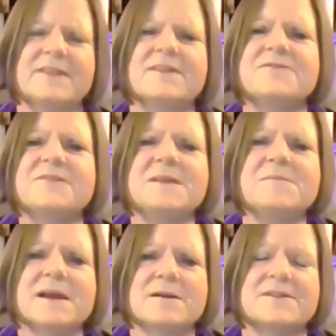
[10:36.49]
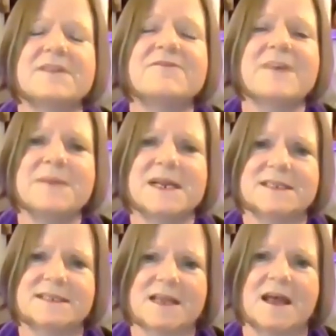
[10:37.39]
the female, the
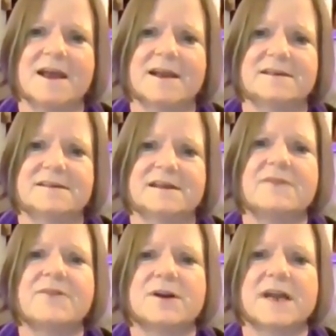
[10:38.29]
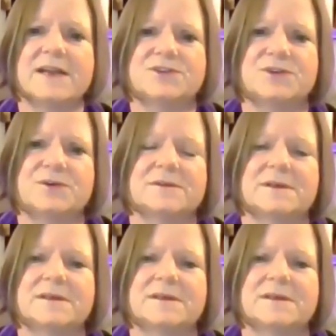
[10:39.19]
feminine side of our nature,